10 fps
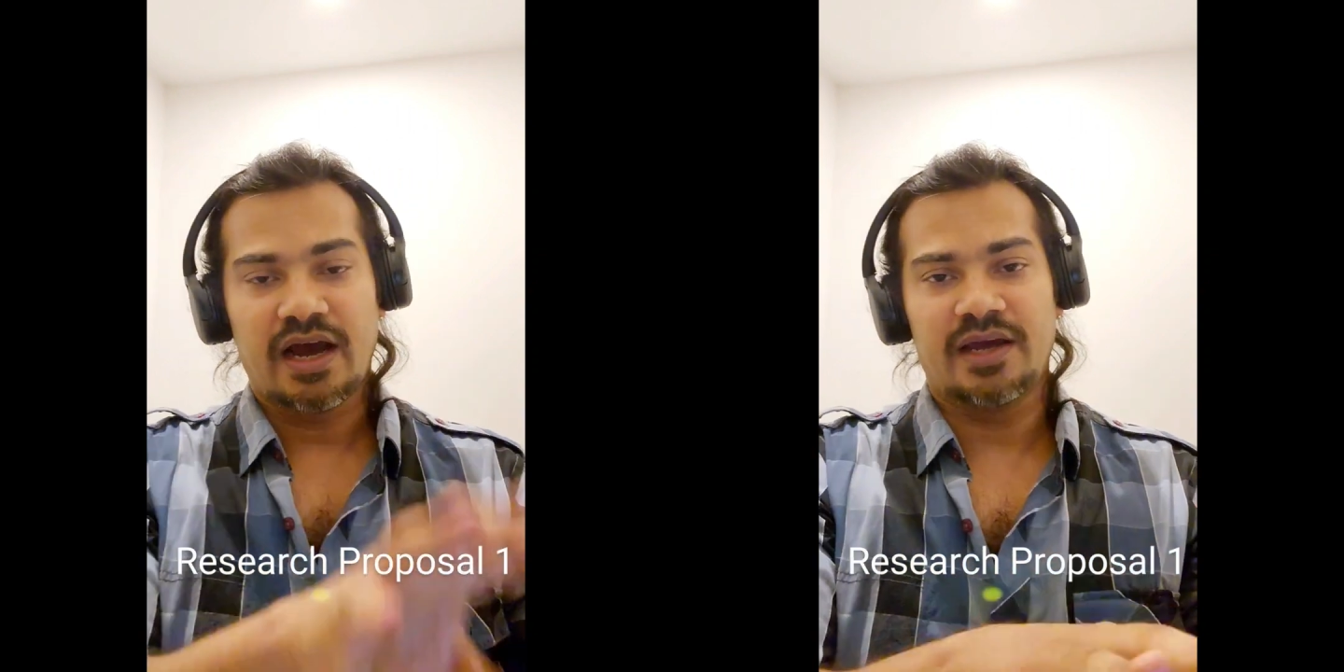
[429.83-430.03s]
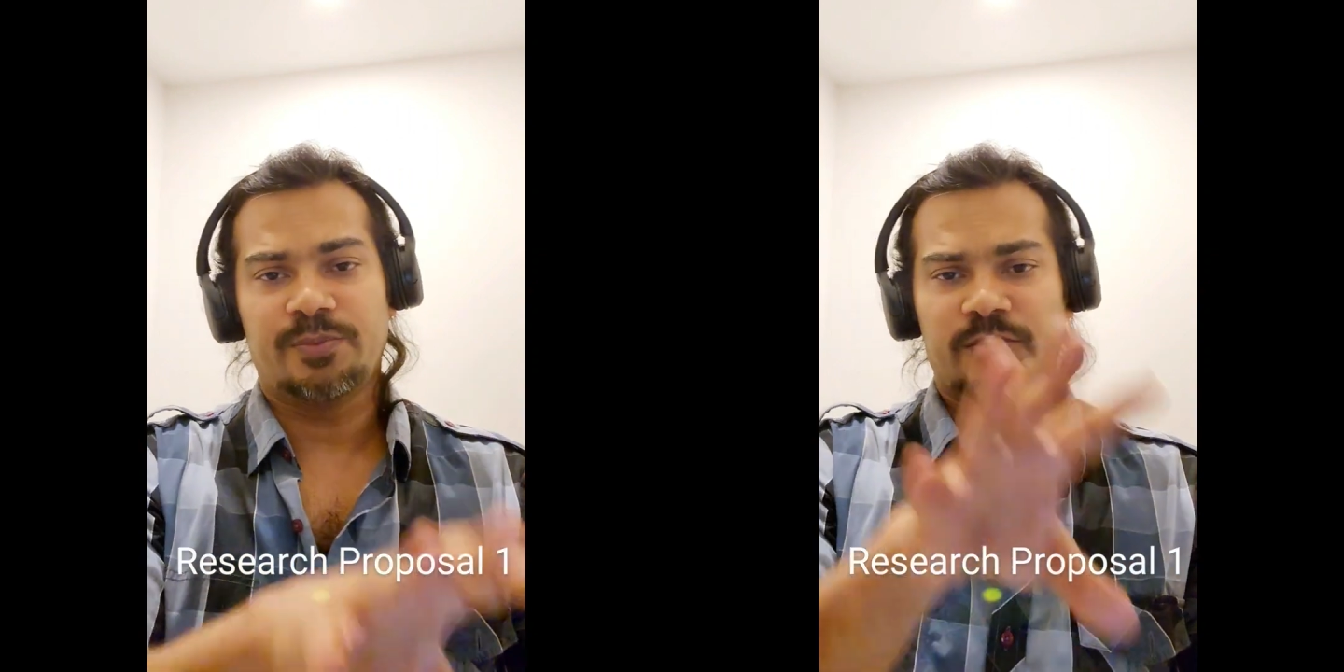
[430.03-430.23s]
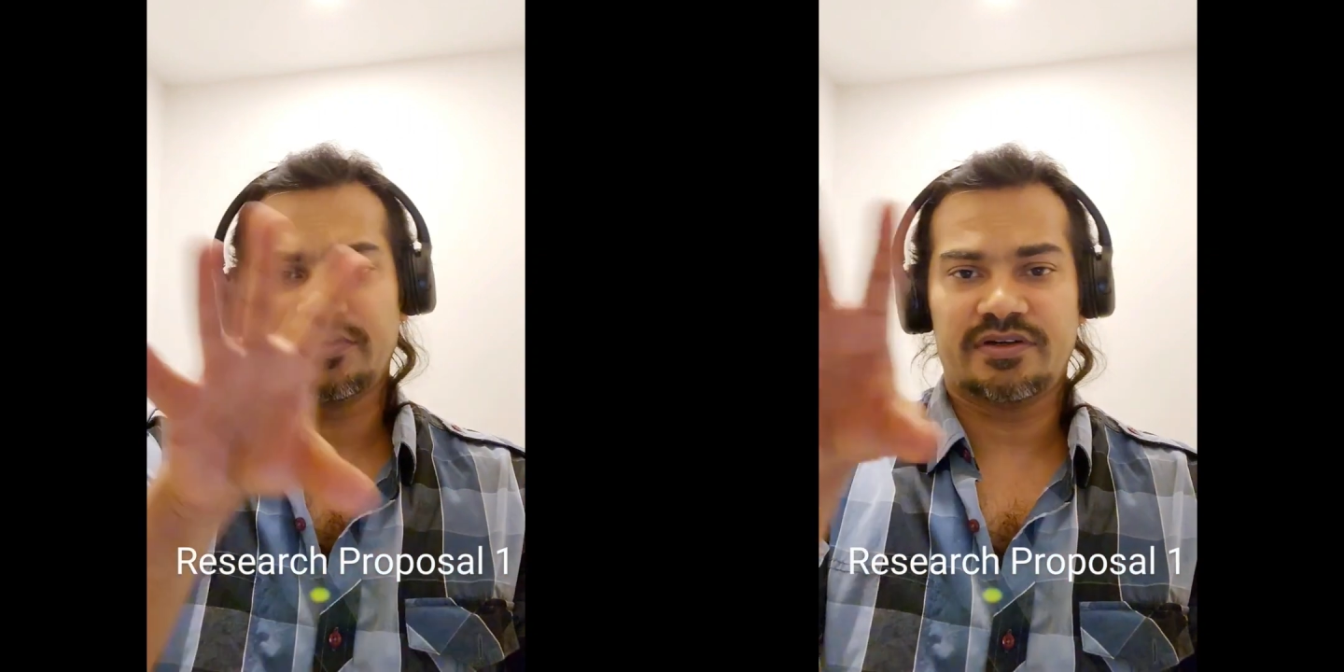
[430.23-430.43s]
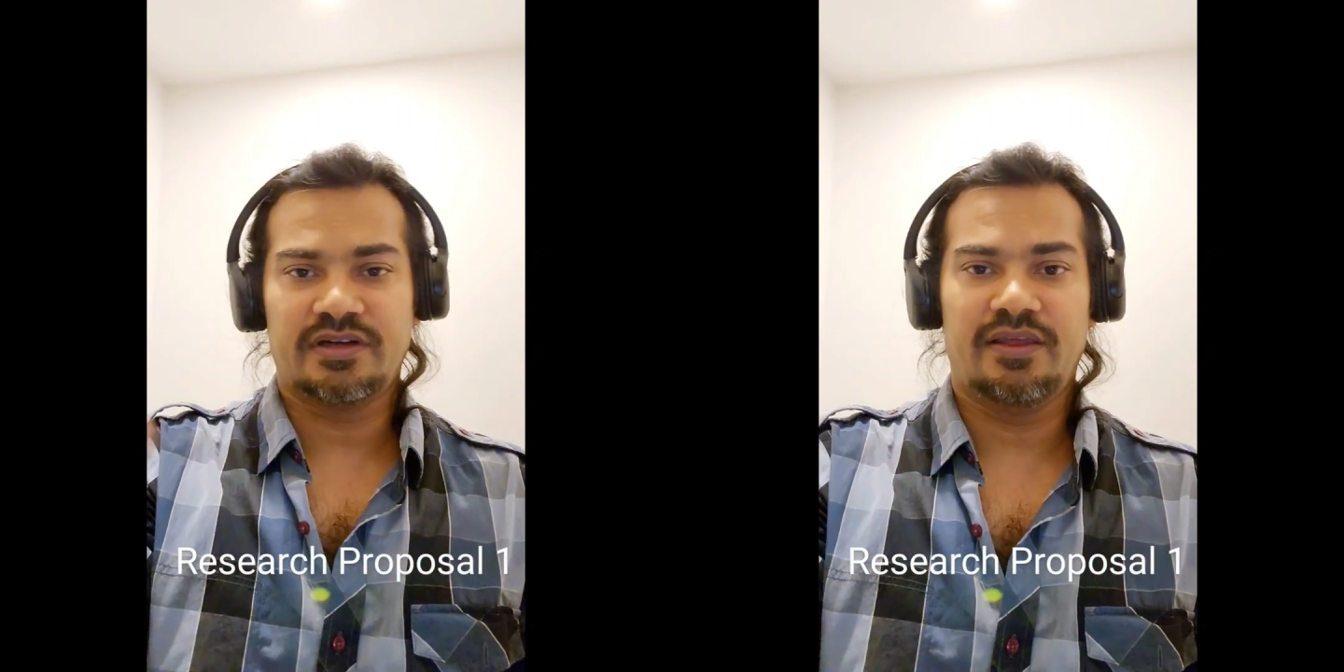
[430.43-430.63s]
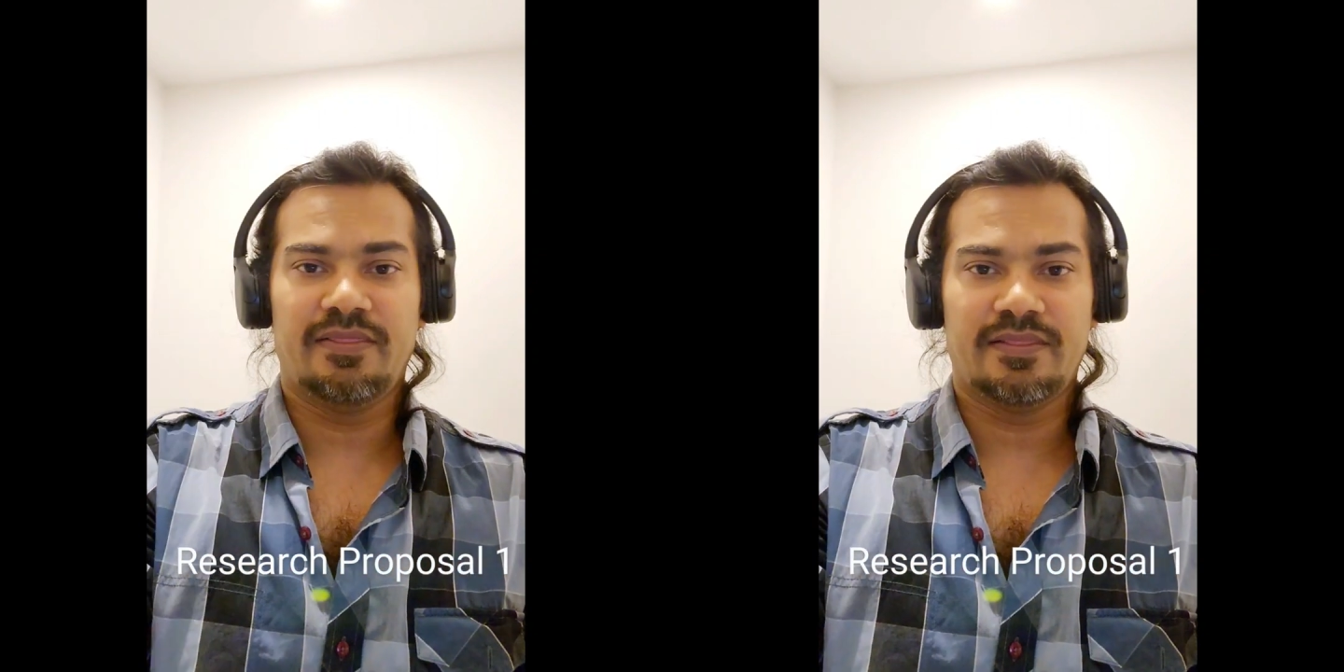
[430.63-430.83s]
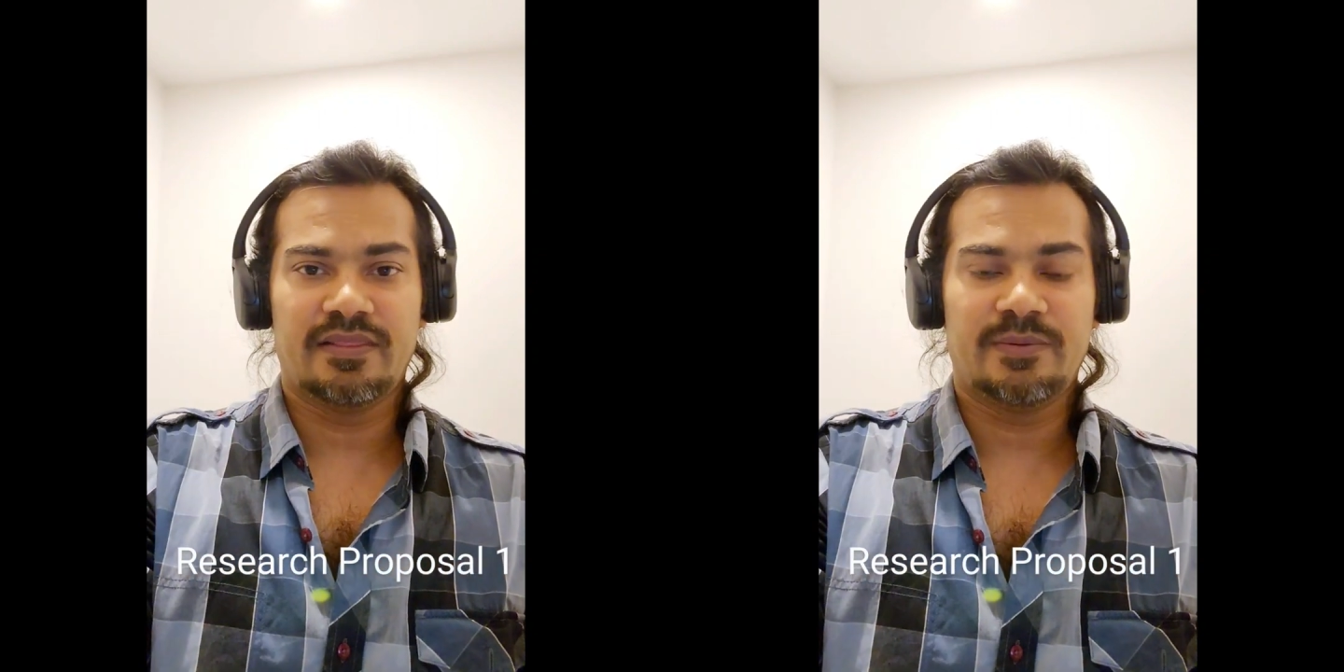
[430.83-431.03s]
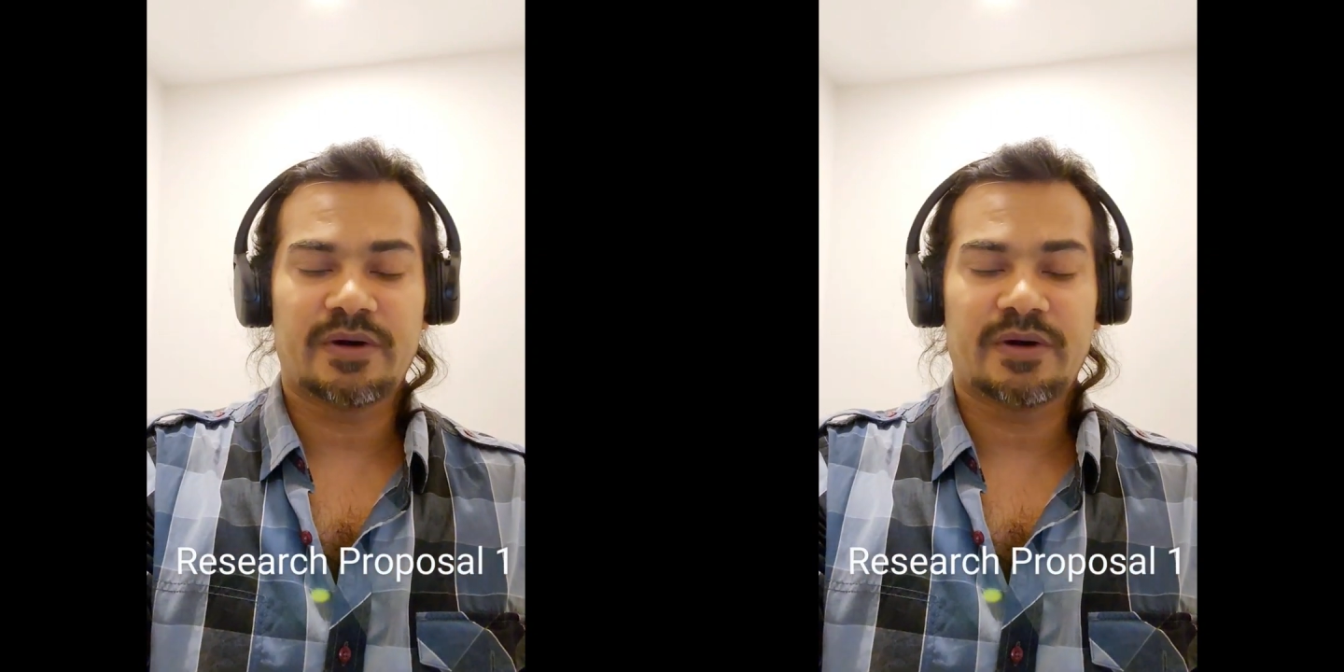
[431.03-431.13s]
I put it in the